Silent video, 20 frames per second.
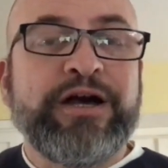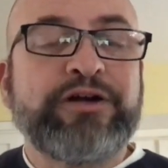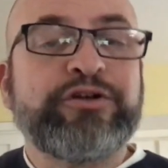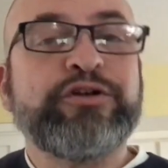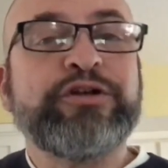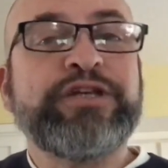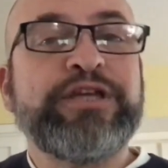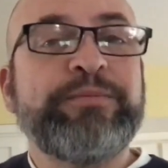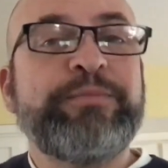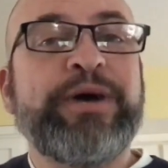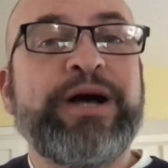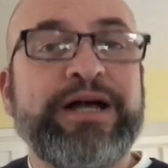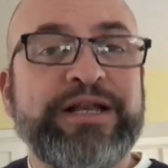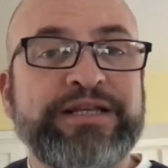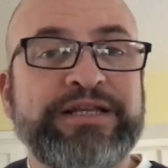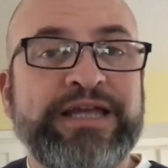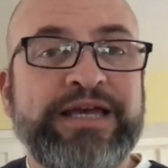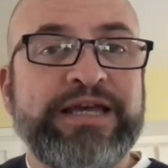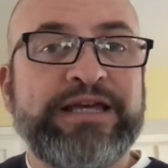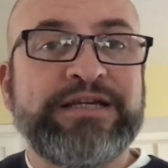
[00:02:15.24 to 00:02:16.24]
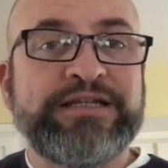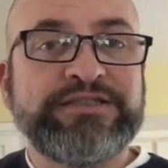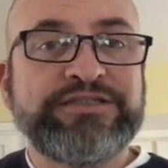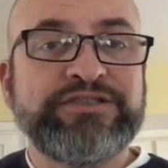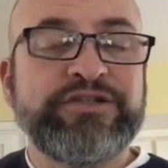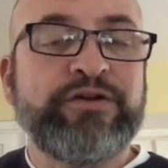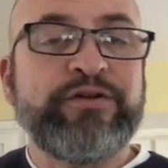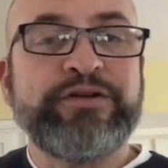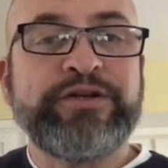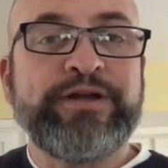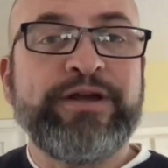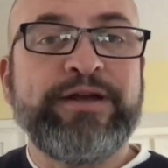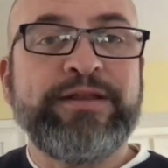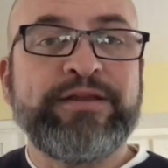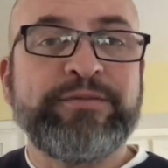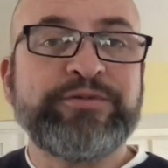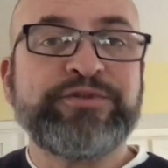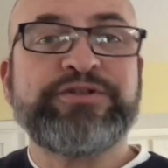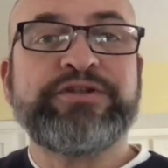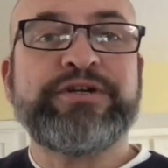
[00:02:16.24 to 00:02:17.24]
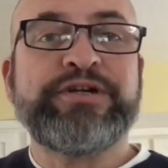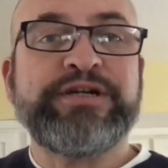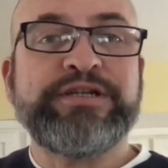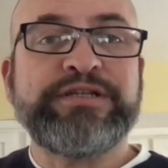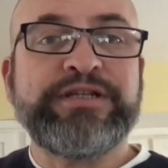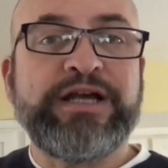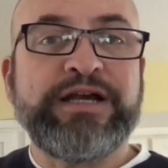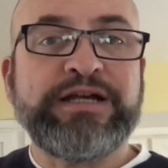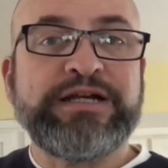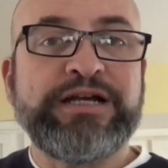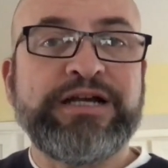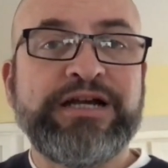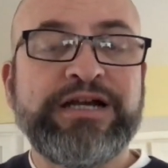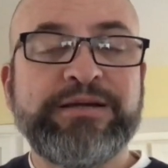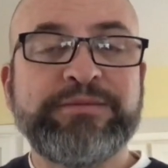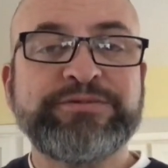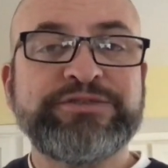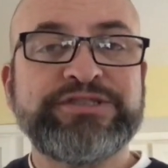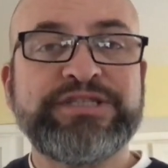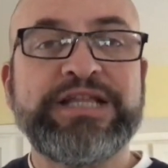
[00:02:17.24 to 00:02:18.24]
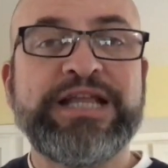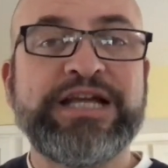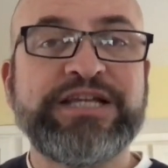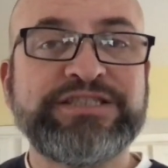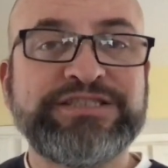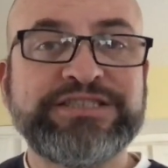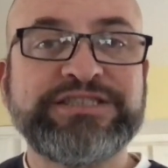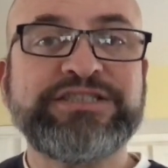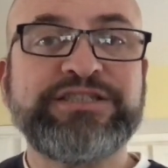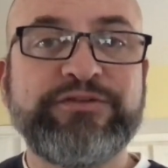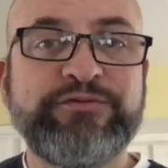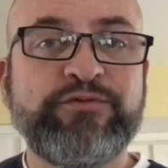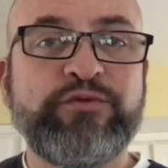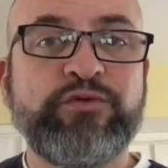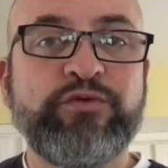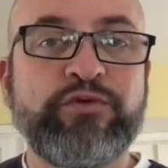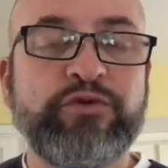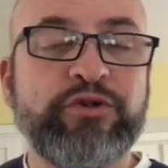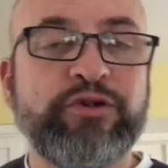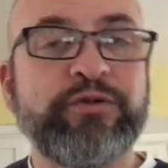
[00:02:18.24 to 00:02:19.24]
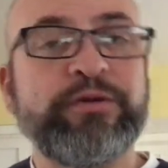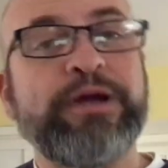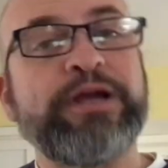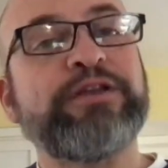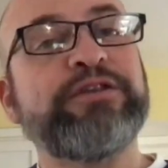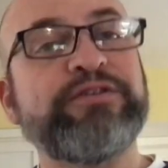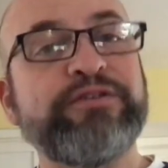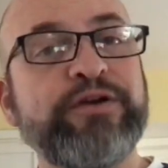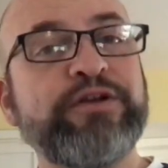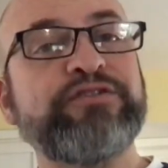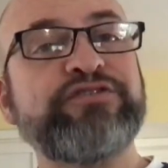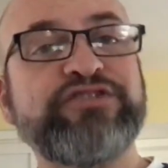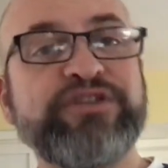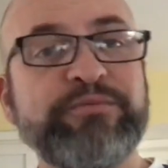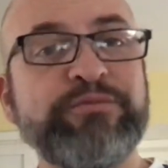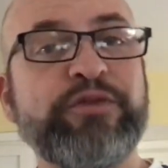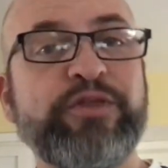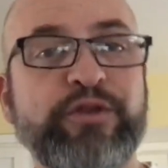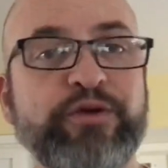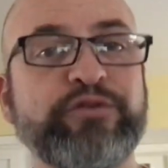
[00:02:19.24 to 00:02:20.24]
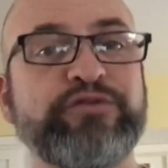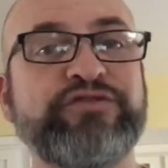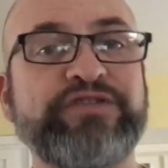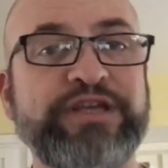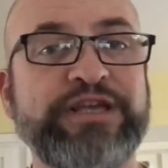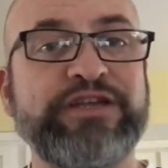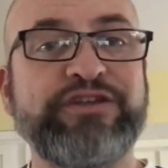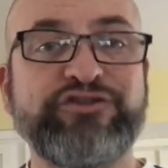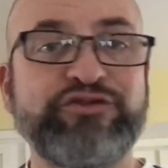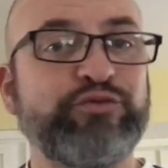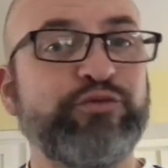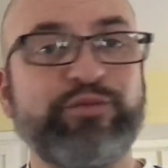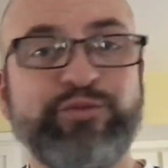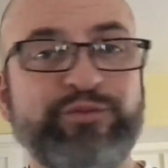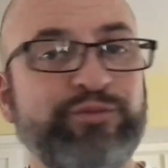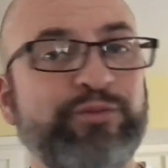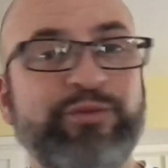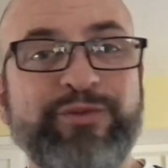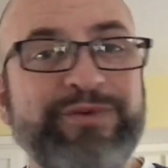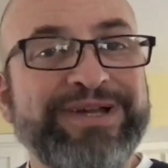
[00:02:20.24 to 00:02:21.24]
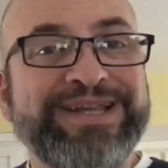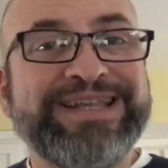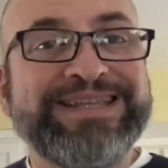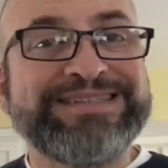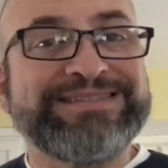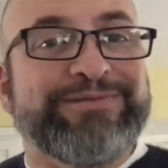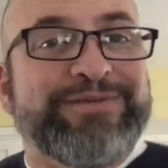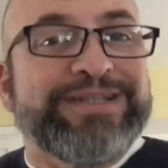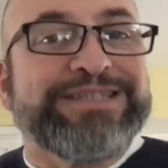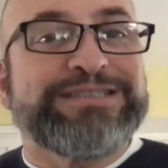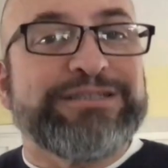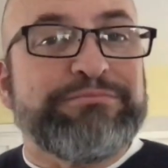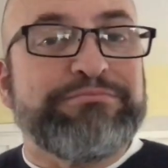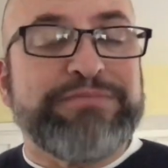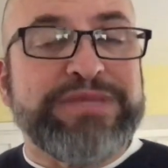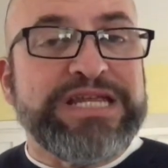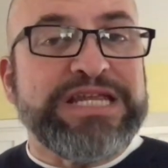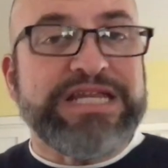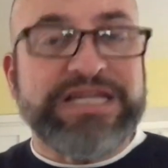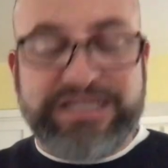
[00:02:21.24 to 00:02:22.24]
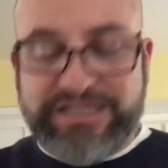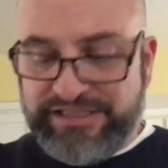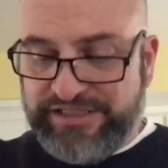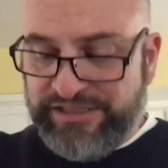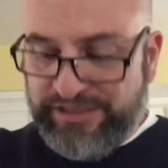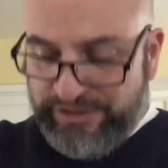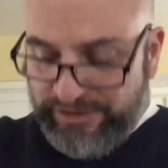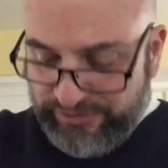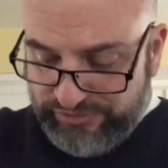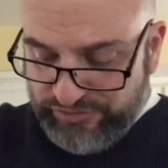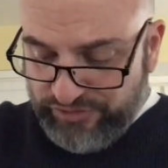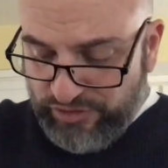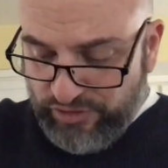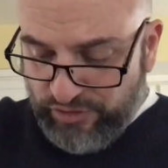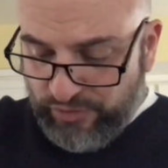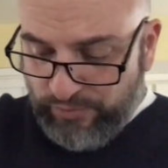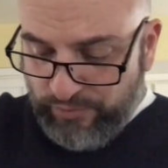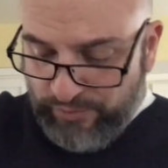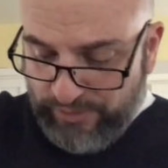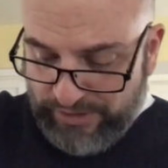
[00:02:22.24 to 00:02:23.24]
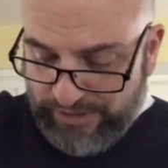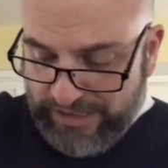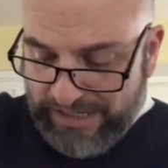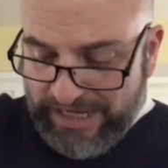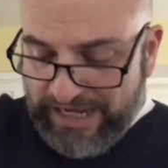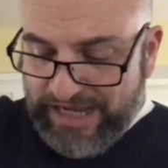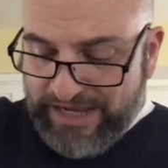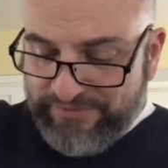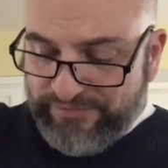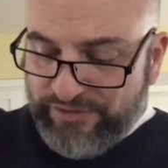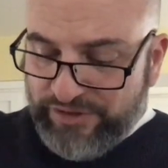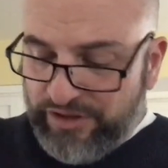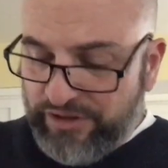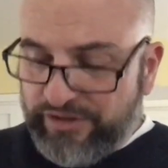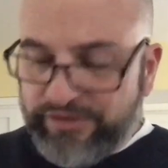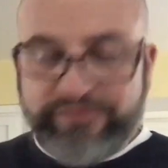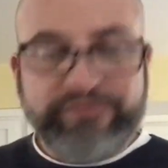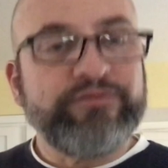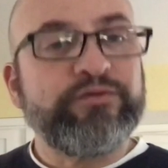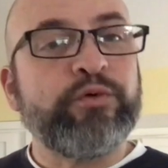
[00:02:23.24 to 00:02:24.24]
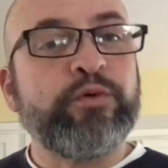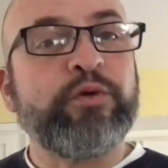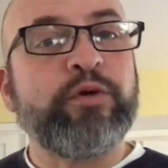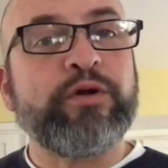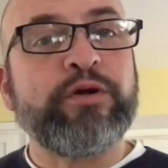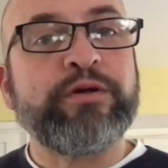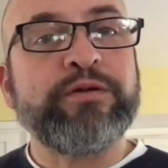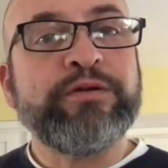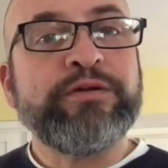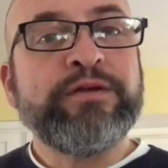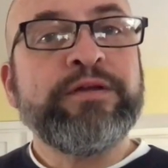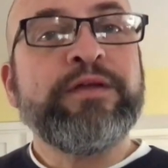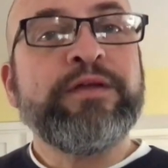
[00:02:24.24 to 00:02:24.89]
cookie podcast, culinarylibertarian.com/64, I address some of those things. What does it mean? So I've gone for